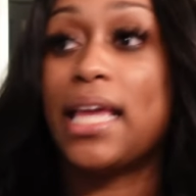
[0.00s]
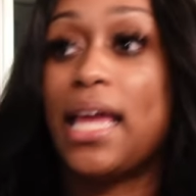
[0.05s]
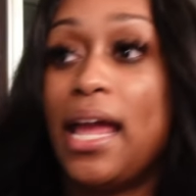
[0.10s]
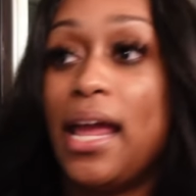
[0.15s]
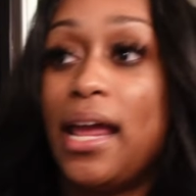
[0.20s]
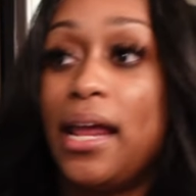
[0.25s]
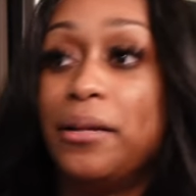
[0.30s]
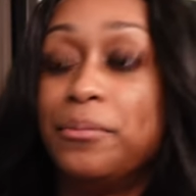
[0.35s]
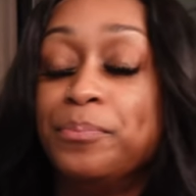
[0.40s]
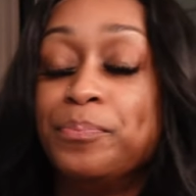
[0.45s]

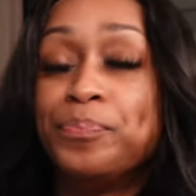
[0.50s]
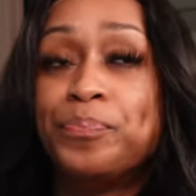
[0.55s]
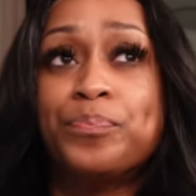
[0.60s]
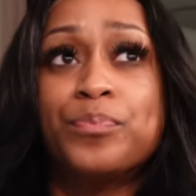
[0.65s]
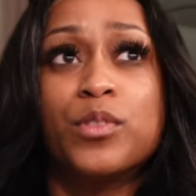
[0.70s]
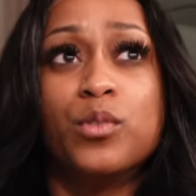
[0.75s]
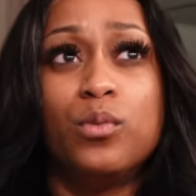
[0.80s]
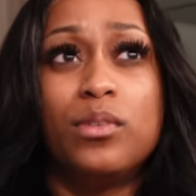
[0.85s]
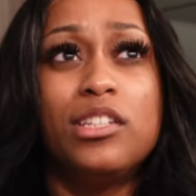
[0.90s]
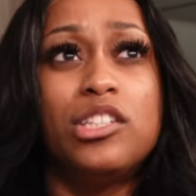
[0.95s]
And
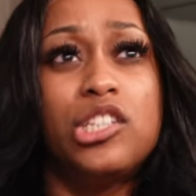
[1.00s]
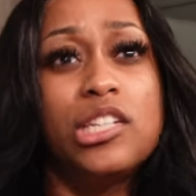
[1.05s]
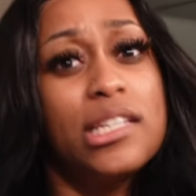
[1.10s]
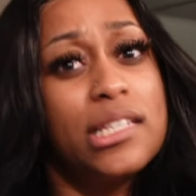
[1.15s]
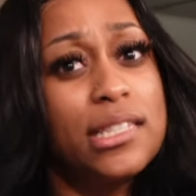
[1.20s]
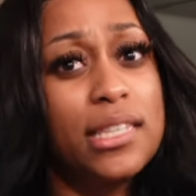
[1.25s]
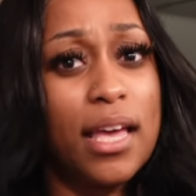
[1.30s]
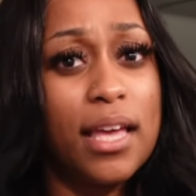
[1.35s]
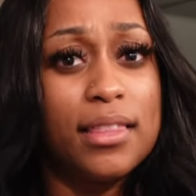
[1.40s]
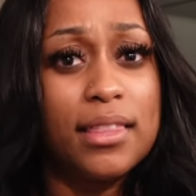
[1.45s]
when she
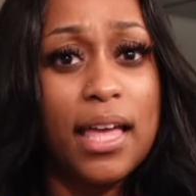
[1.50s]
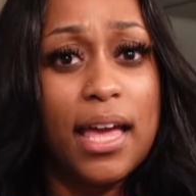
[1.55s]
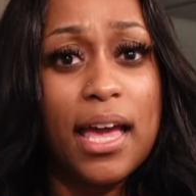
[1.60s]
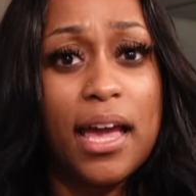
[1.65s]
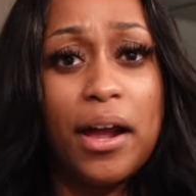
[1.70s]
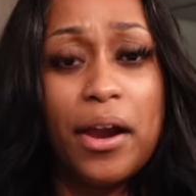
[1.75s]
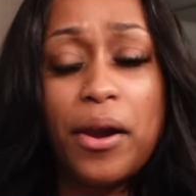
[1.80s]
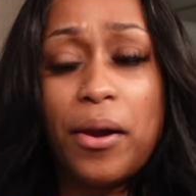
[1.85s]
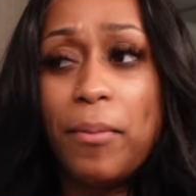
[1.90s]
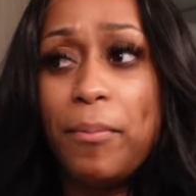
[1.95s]
said
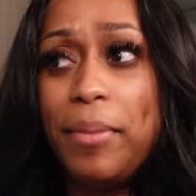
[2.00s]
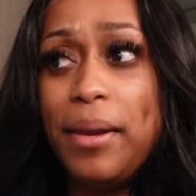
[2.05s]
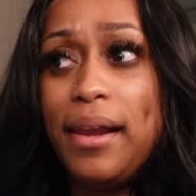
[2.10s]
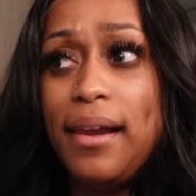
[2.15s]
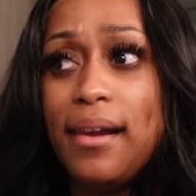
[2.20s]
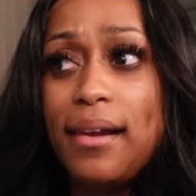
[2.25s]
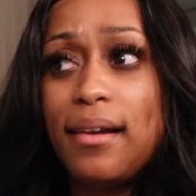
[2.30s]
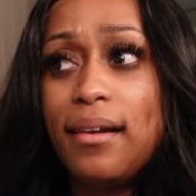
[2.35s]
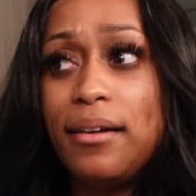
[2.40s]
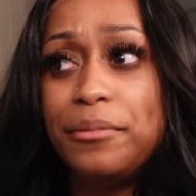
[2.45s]
that, a
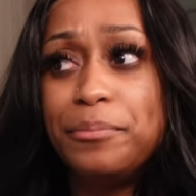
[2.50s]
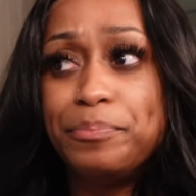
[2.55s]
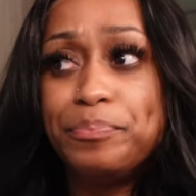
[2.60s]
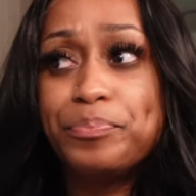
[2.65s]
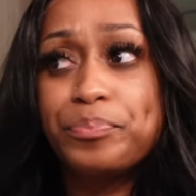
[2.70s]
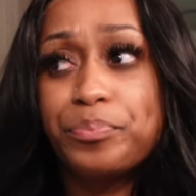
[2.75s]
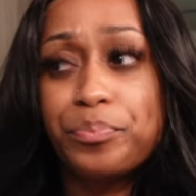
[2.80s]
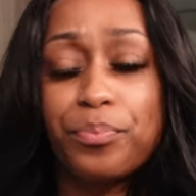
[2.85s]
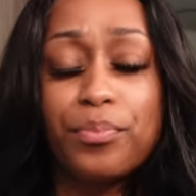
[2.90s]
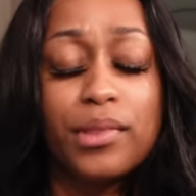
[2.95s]
big
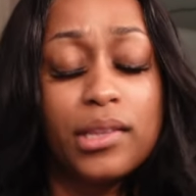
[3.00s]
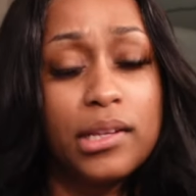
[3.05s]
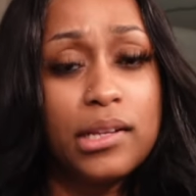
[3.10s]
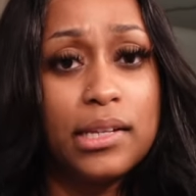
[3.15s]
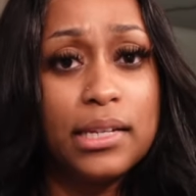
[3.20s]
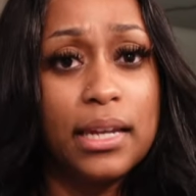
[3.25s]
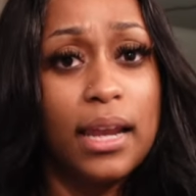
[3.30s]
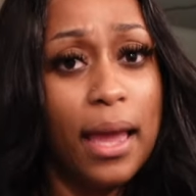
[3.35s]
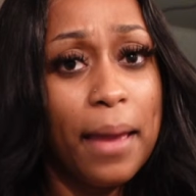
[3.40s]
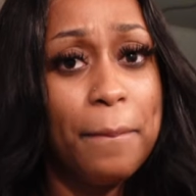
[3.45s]

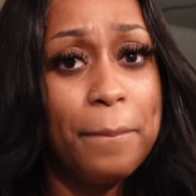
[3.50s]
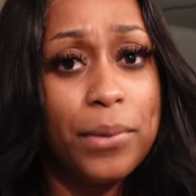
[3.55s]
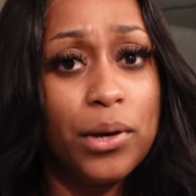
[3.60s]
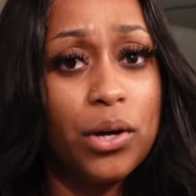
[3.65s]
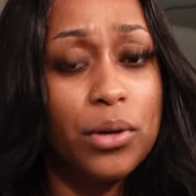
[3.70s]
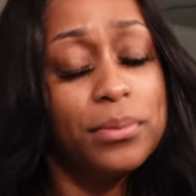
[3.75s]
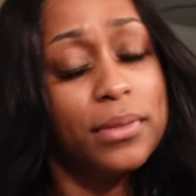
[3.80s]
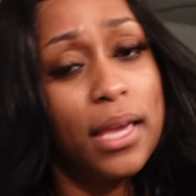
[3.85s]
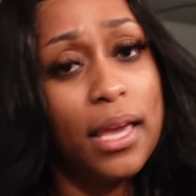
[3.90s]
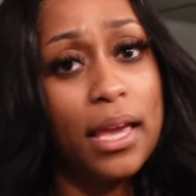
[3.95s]
light
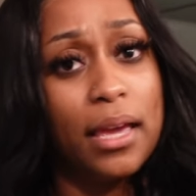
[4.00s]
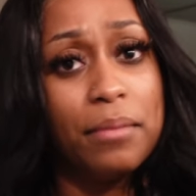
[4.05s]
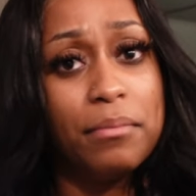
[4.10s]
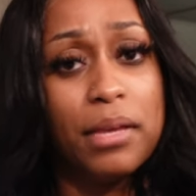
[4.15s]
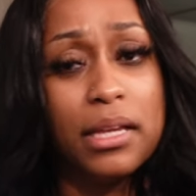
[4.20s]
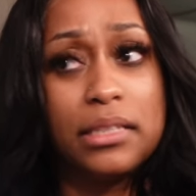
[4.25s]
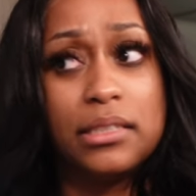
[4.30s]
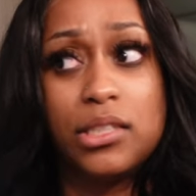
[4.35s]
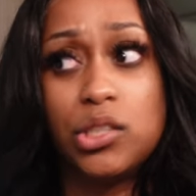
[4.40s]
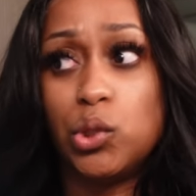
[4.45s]
bulb came
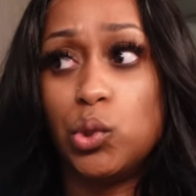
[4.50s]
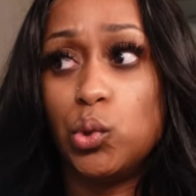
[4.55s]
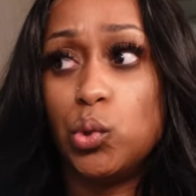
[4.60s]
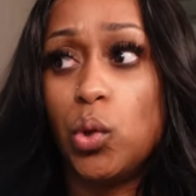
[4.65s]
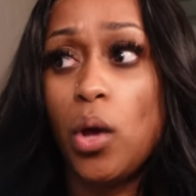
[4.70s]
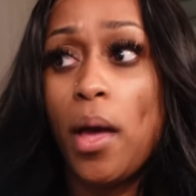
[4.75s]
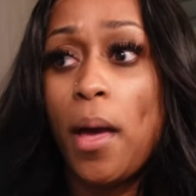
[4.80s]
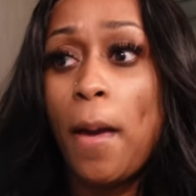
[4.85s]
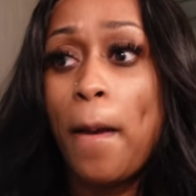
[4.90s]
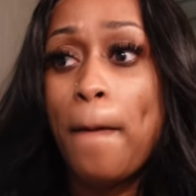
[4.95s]

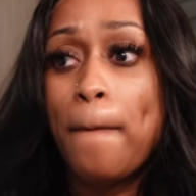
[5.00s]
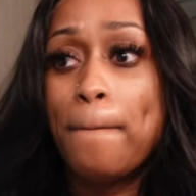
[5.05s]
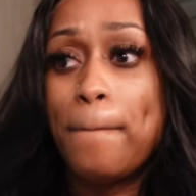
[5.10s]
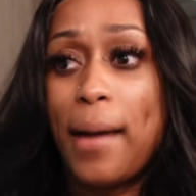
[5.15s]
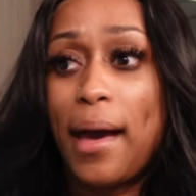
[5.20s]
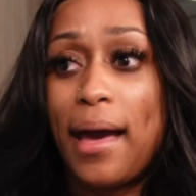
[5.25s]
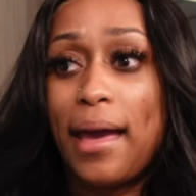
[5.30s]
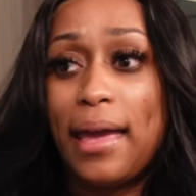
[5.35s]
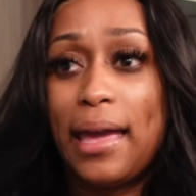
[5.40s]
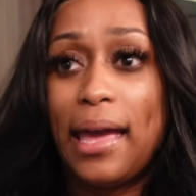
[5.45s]
into
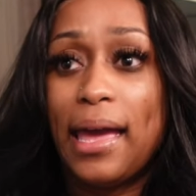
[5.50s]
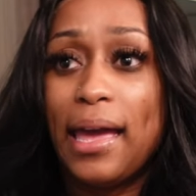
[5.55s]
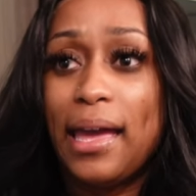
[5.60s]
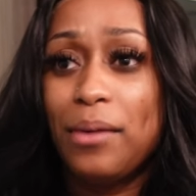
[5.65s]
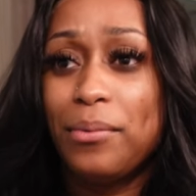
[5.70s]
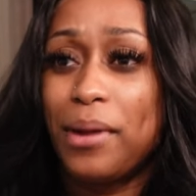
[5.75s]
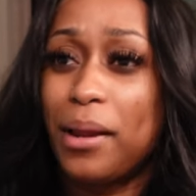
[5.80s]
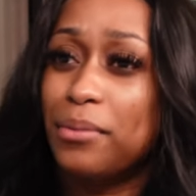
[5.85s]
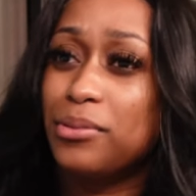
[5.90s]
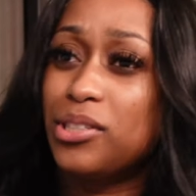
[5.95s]
my head,
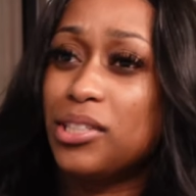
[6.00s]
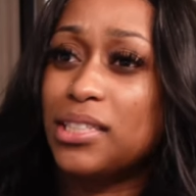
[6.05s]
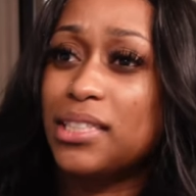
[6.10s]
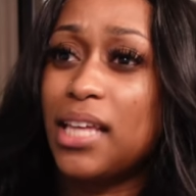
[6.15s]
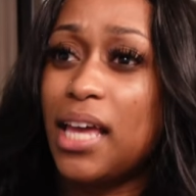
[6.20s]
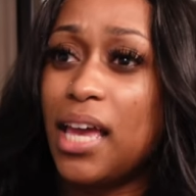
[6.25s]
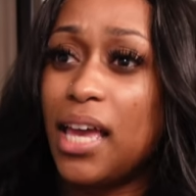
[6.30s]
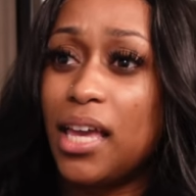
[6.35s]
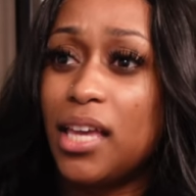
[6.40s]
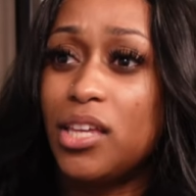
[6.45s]
but I was just
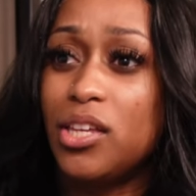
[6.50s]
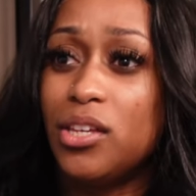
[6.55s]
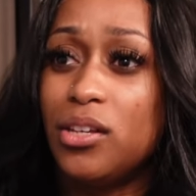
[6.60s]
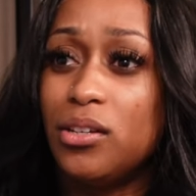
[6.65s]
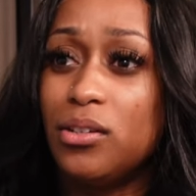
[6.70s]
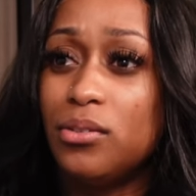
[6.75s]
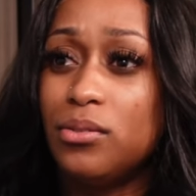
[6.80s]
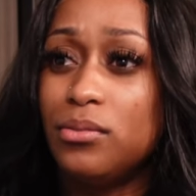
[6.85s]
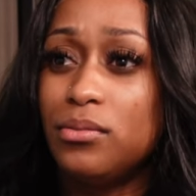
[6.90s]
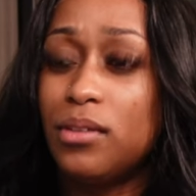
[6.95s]
like,
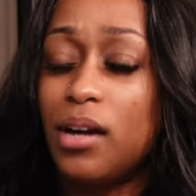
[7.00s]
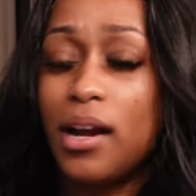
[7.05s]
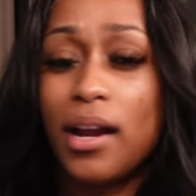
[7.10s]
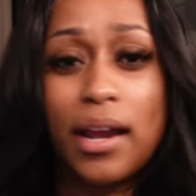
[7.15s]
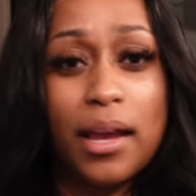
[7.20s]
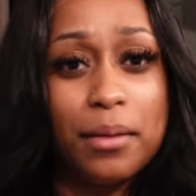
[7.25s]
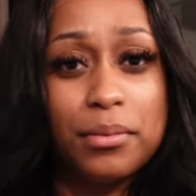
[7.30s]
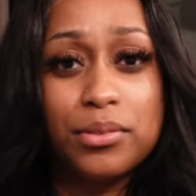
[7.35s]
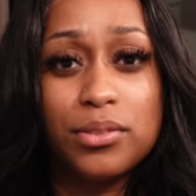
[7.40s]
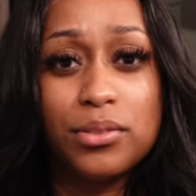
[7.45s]
you are
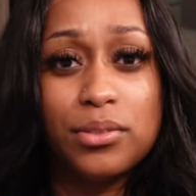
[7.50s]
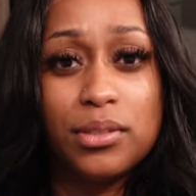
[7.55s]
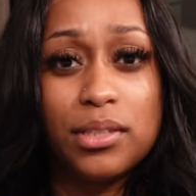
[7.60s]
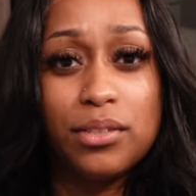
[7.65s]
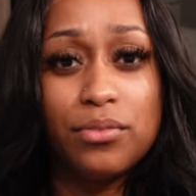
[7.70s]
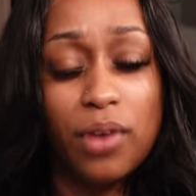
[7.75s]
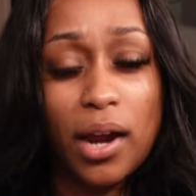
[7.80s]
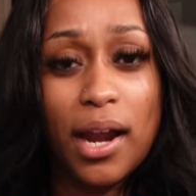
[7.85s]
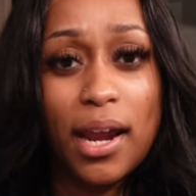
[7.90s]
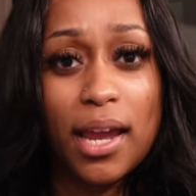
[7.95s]
absolutely
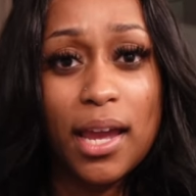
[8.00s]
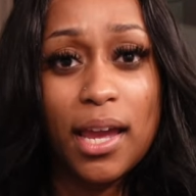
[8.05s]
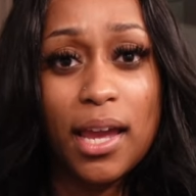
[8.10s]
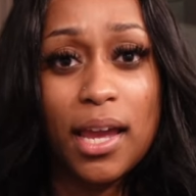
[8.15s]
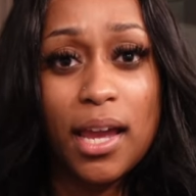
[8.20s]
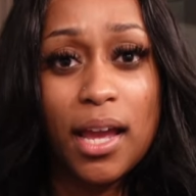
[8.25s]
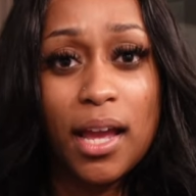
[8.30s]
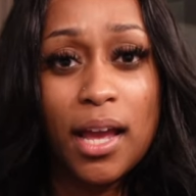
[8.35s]
right.